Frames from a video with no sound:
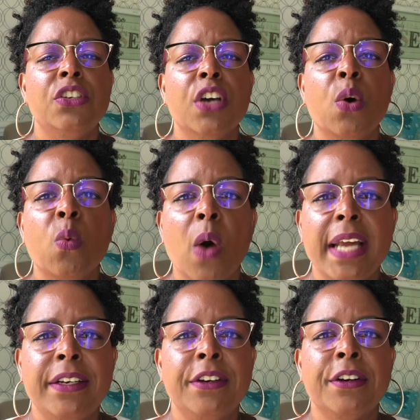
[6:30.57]
No
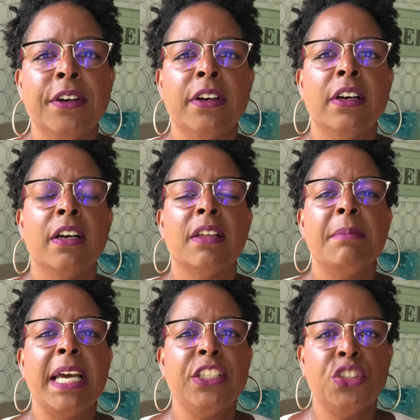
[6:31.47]
wonder
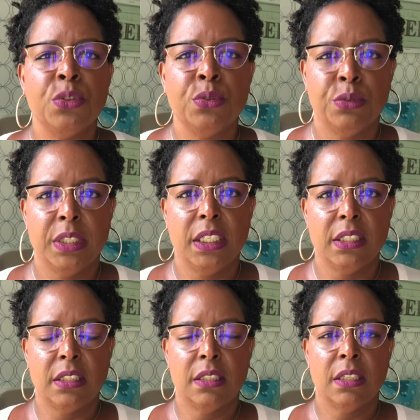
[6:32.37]
my
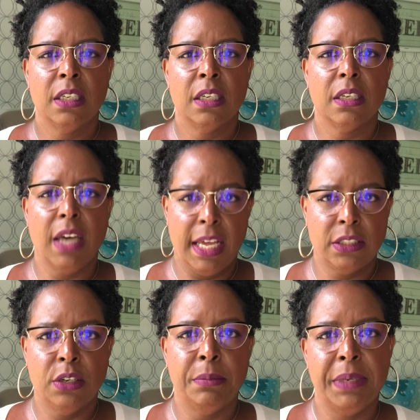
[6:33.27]
uterus
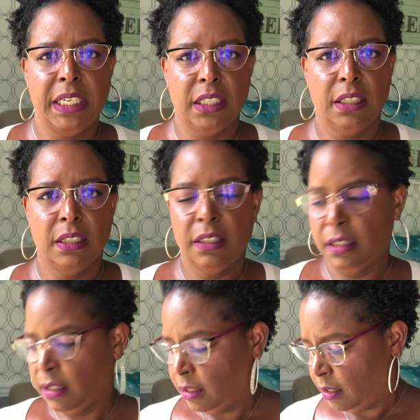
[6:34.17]
got so big.
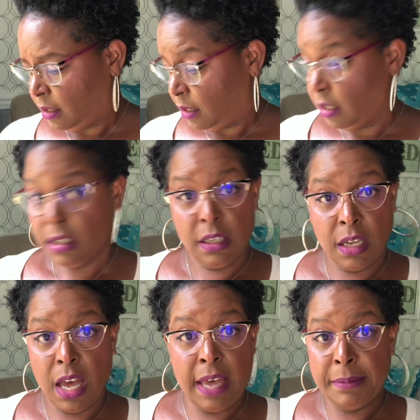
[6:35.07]

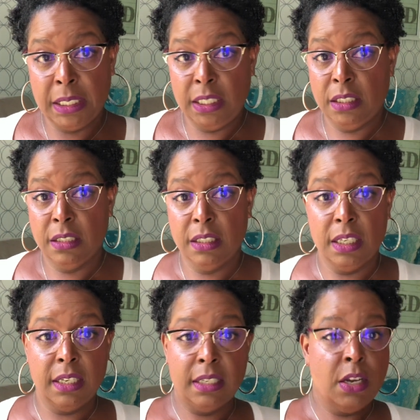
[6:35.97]
I mean,
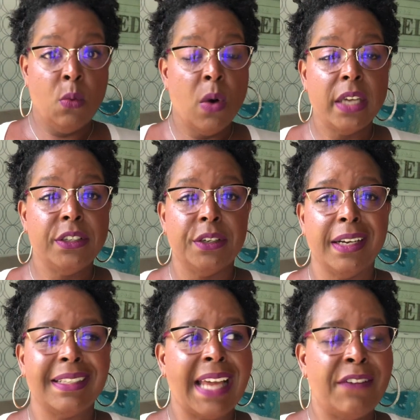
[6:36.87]
no
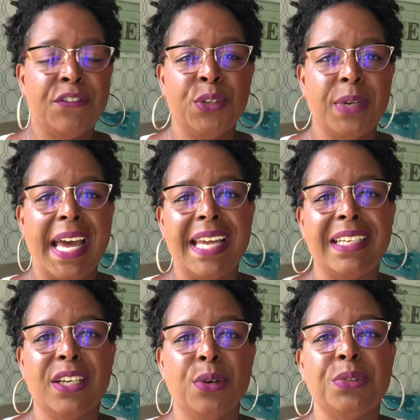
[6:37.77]
wonder that food
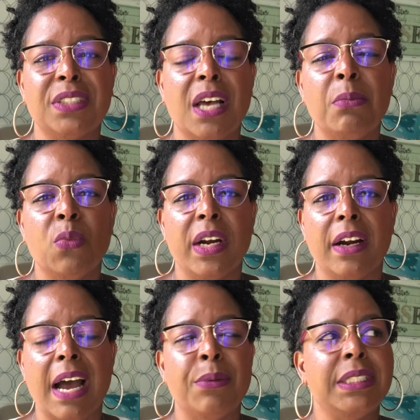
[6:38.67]
had to go
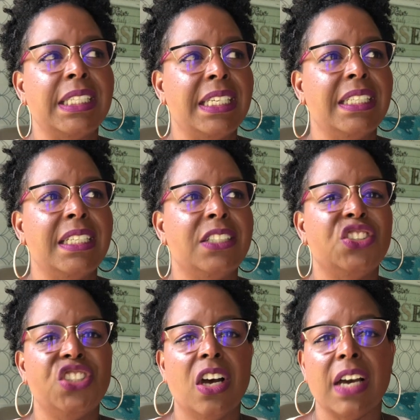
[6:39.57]
somewhere. I was
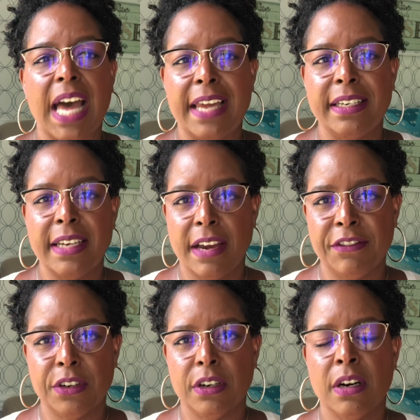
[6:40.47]
eating junk. I
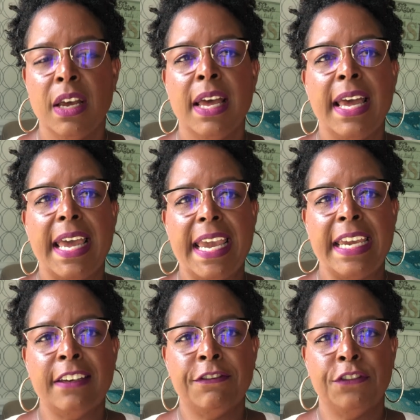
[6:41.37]
never
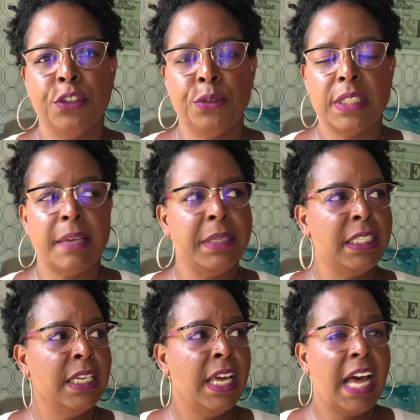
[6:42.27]
ate foods. I
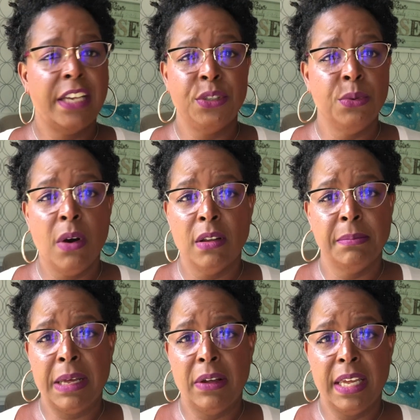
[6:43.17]
mean, I knew all
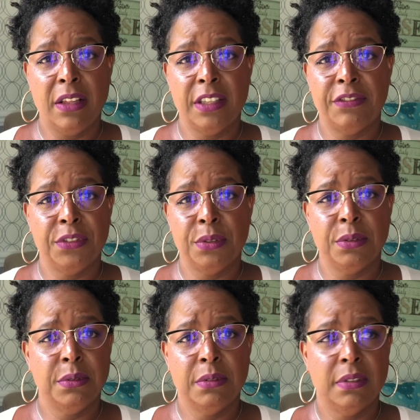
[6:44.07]
about healthy
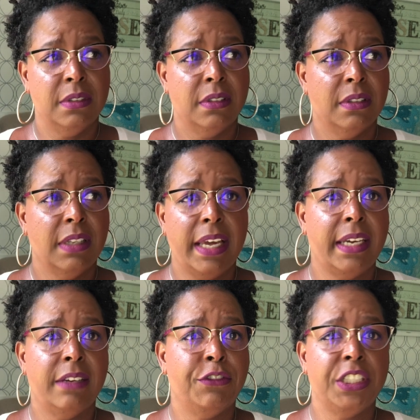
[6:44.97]
food.
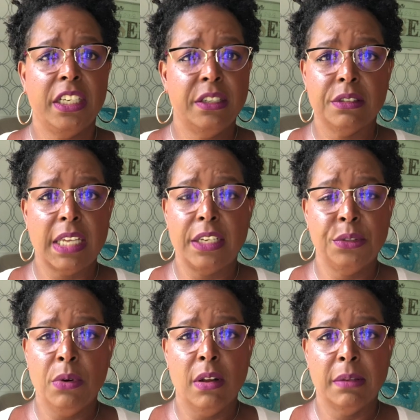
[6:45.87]
Like for years, I
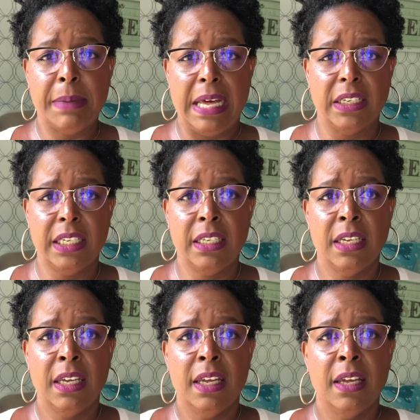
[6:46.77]
knew all about it.
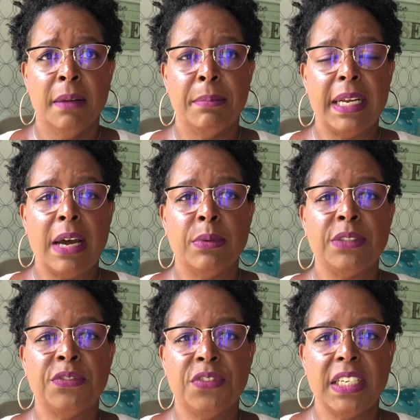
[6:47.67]
But I
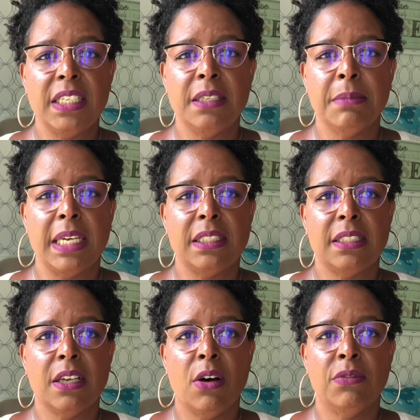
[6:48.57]
was feeding
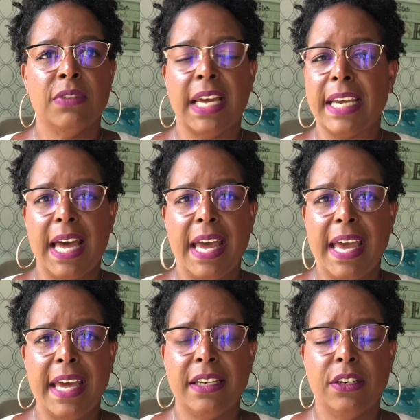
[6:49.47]
myself like I
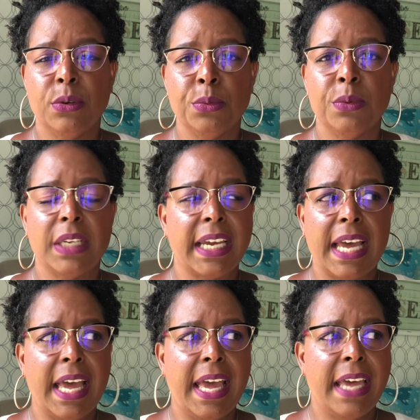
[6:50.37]
had no
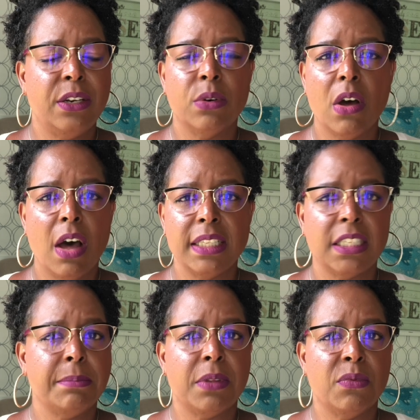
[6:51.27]
like I had no
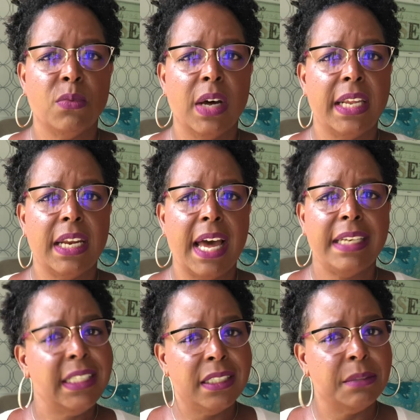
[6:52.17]
concept of what
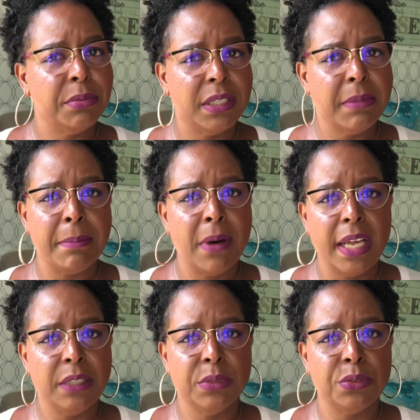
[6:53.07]
I needed to put in my
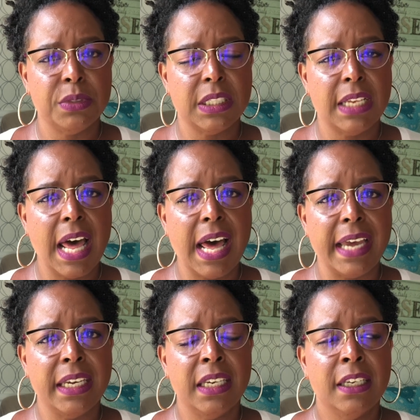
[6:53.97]
body, which was a
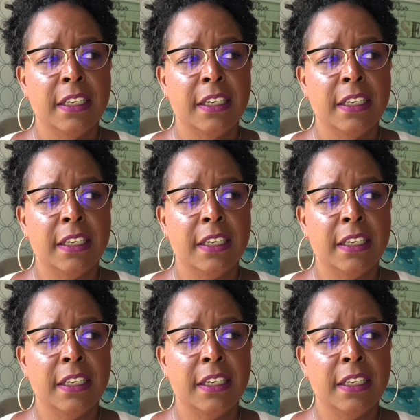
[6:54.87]
lie.